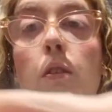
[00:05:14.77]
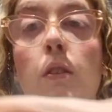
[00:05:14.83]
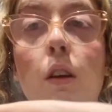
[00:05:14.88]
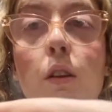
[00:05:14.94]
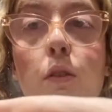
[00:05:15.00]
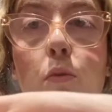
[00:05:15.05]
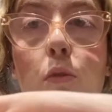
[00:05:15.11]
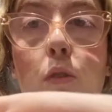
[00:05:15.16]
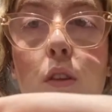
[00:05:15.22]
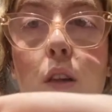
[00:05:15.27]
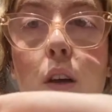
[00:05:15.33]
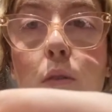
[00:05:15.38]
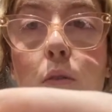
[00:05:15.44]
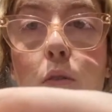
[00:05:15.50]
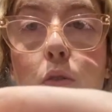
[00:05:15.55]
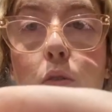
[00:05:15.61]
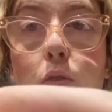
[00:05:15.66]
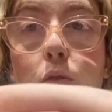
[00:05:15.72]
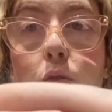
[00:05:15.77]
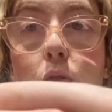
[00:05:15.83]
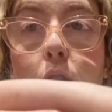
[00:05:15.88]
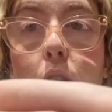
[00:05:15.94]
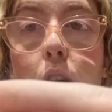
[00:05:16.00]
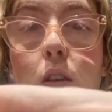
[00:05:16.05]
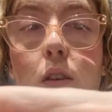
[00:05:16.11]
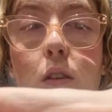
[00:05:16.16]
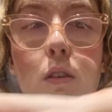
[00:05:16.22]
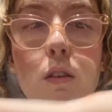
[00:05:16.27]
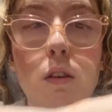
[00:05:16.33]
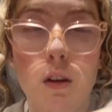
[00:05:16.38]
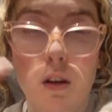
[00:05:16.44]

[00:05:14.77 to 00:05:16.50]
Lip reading: That's what that one looks like.